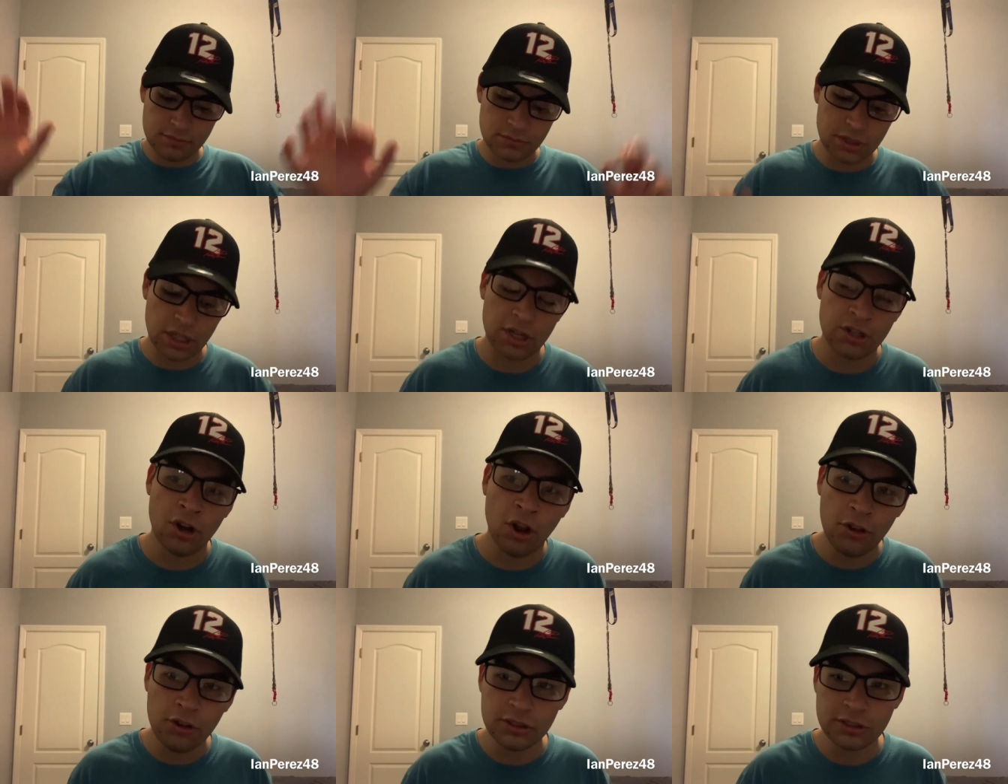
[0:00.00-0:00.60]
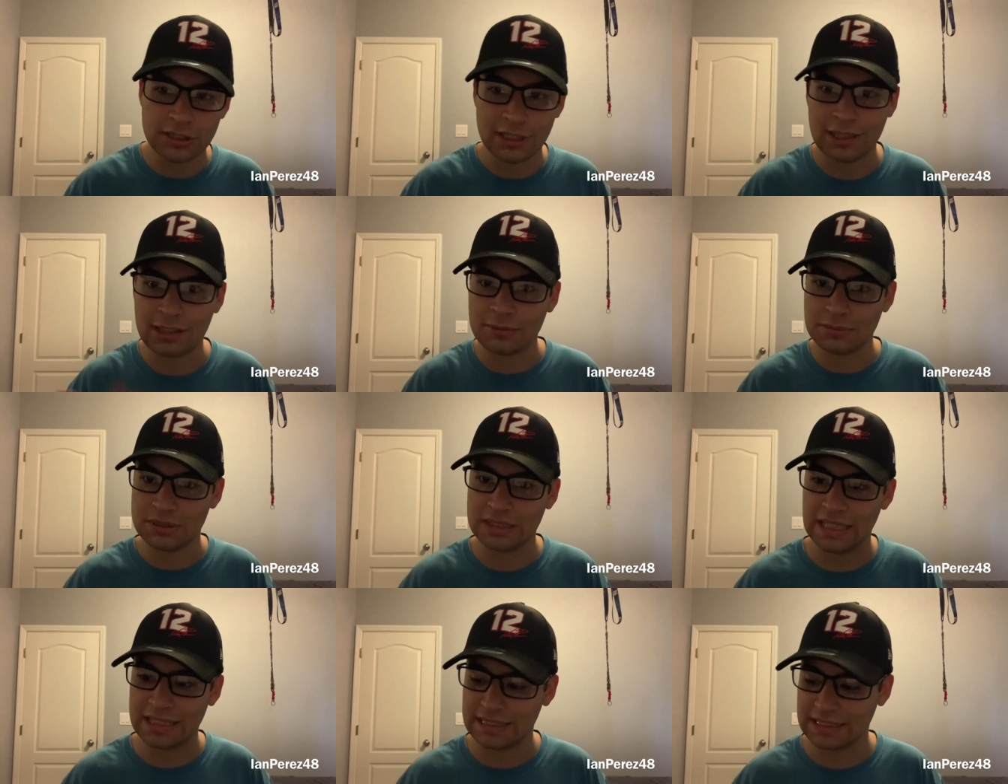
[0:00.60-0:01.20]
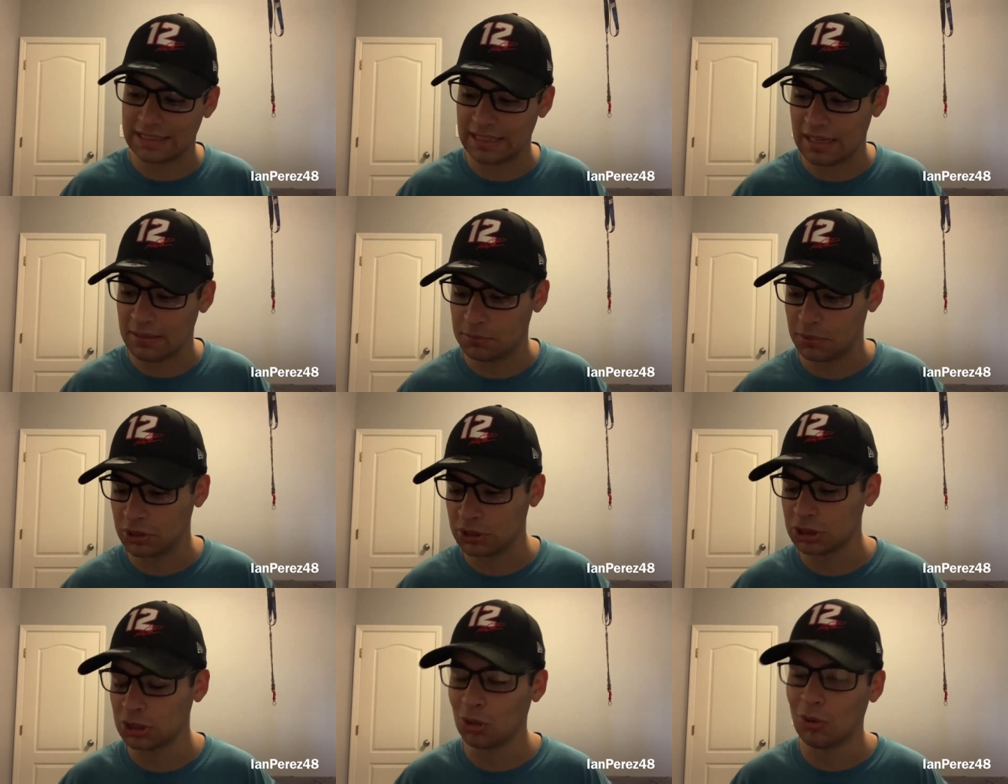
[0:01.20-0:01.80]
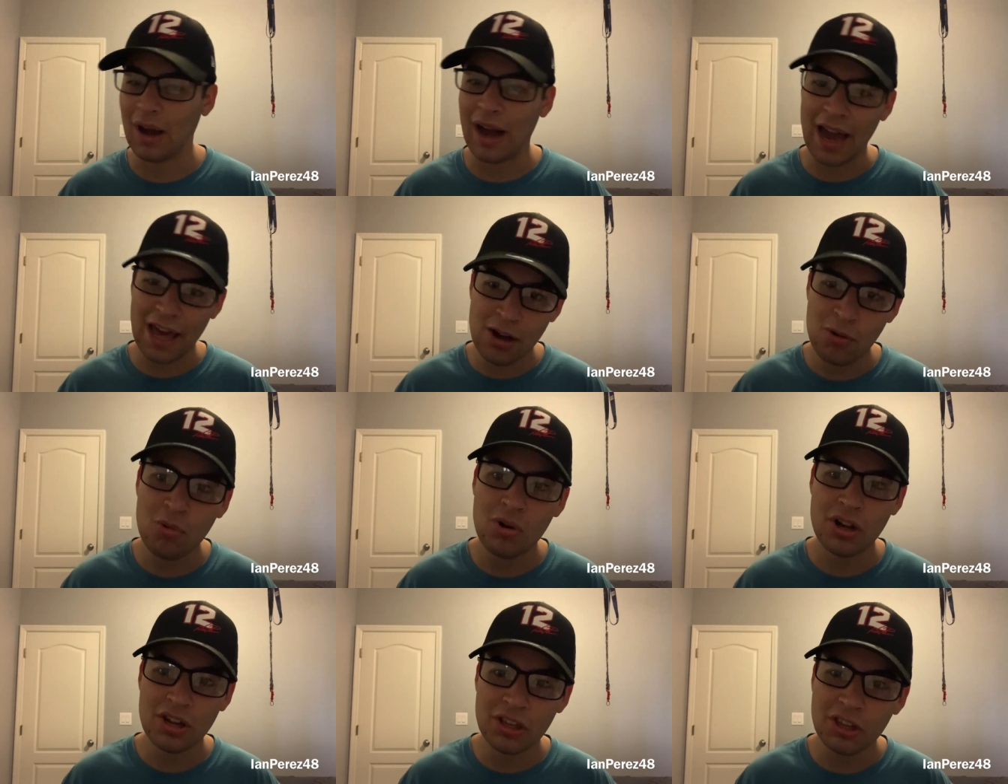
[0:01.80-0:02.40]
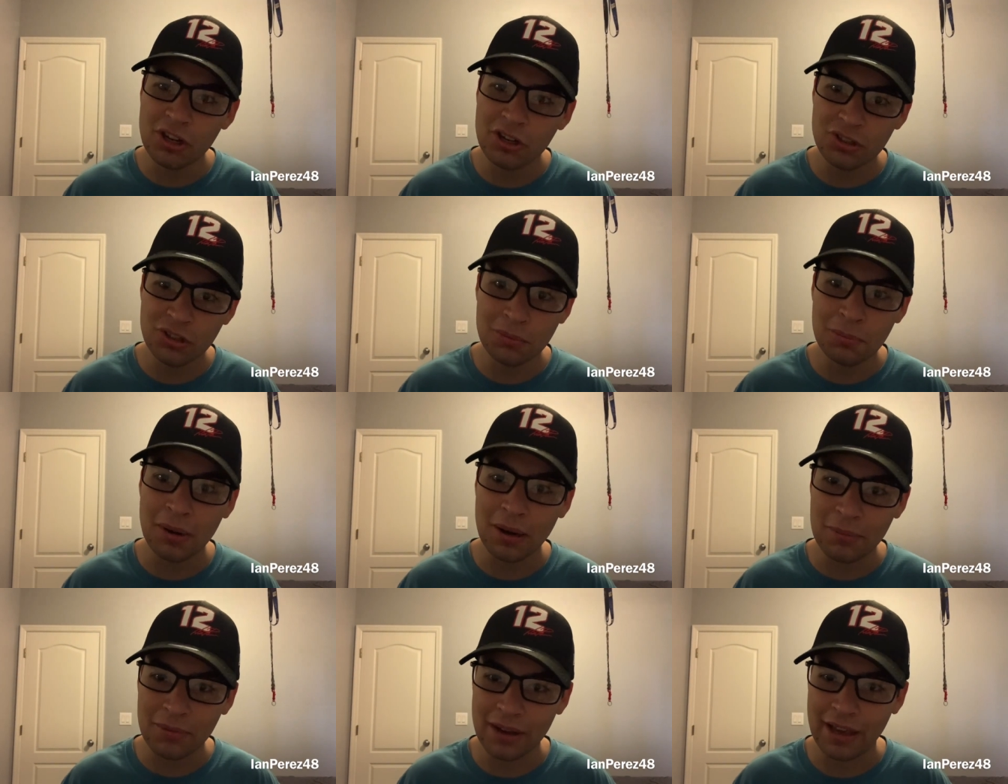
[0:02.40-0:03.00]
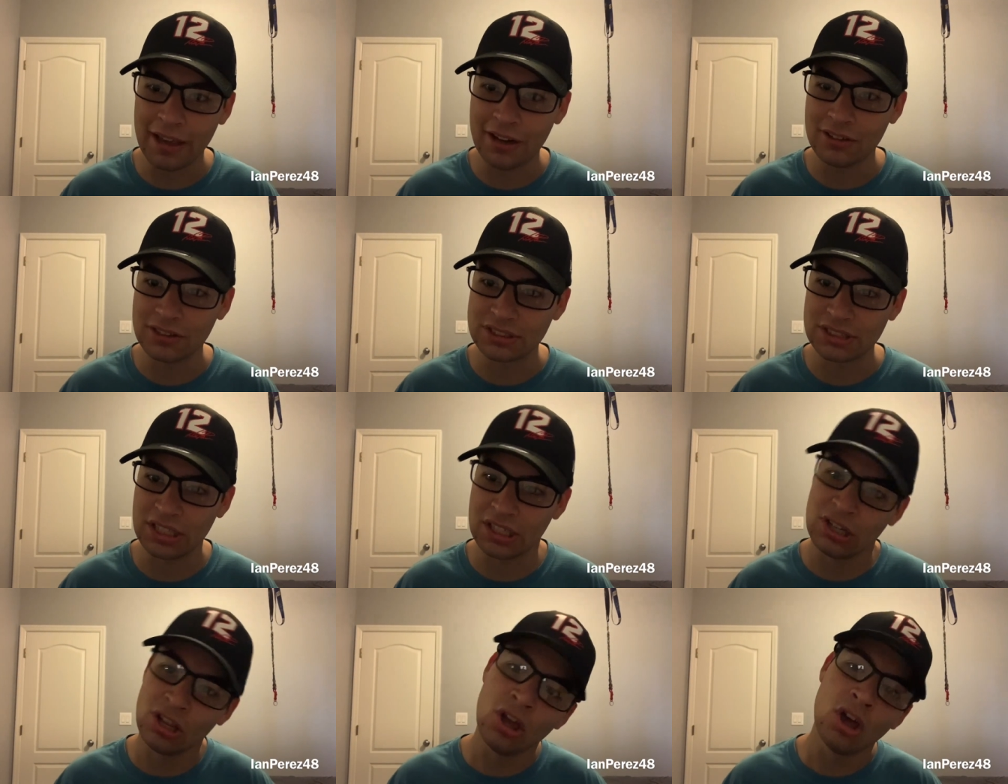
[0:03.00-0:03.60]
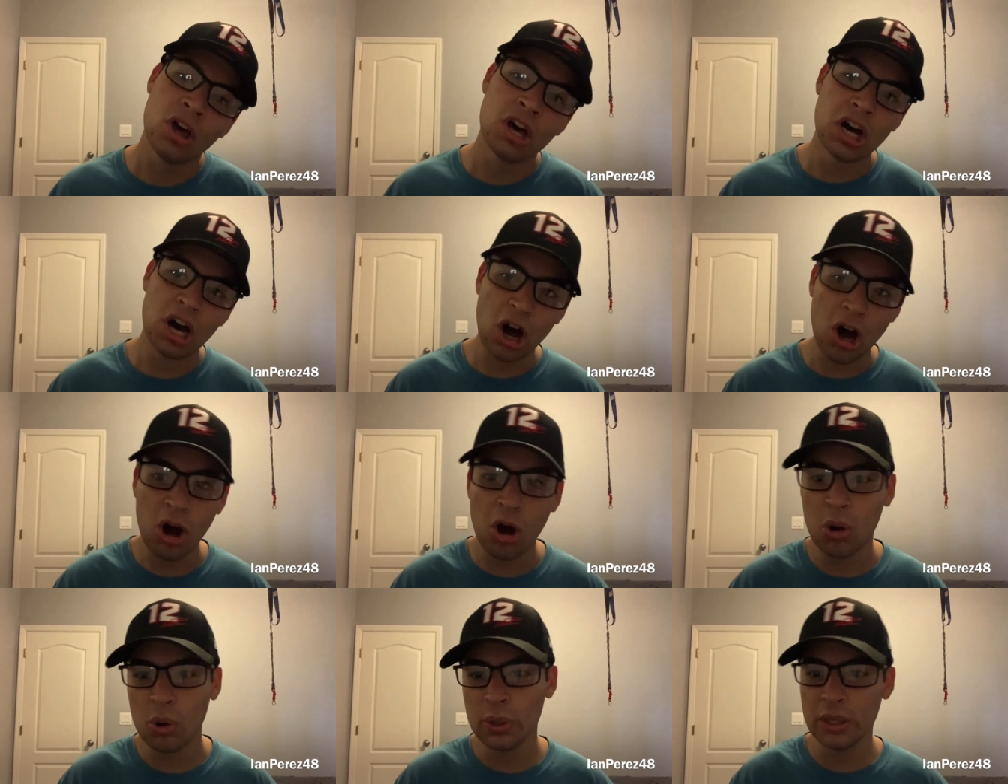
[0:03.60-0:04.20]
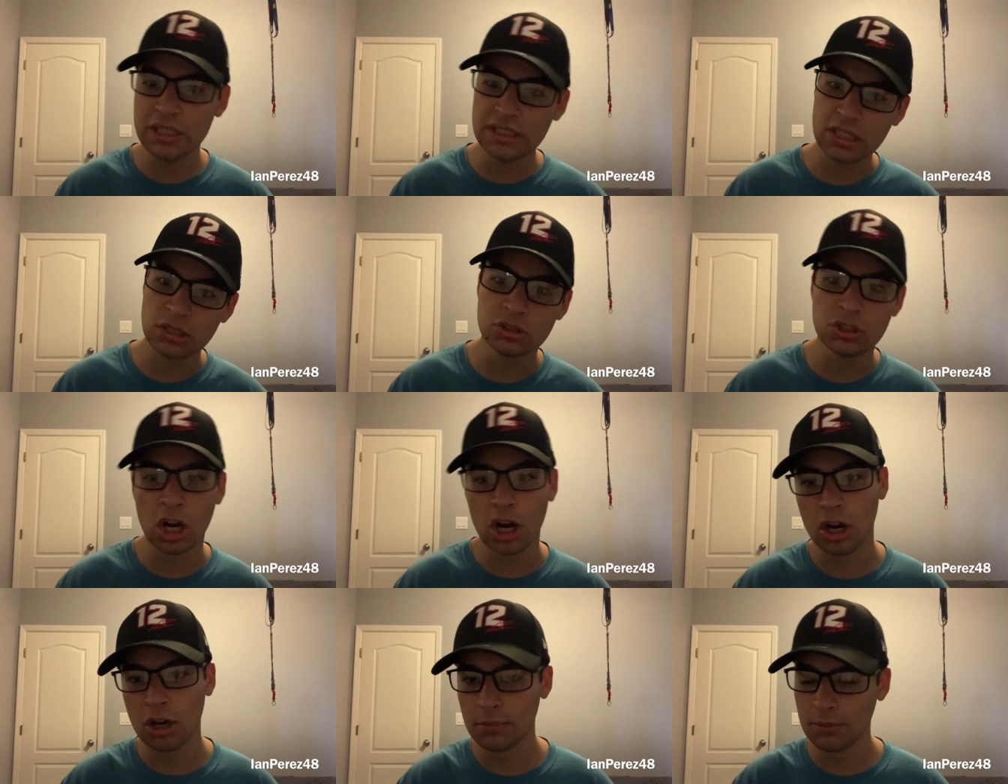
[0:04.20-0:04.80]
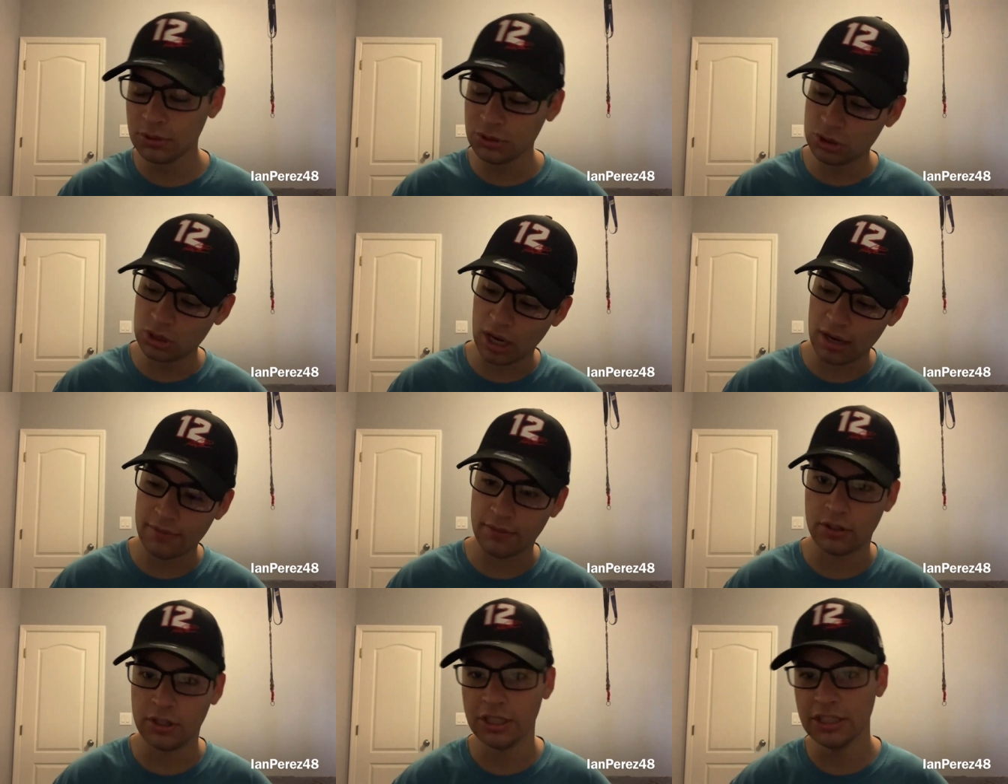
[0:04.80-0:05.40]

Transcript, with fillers: another circumstance has happened. So I don't want to hear you Bubba haters saying, oh, he's a terrible driver.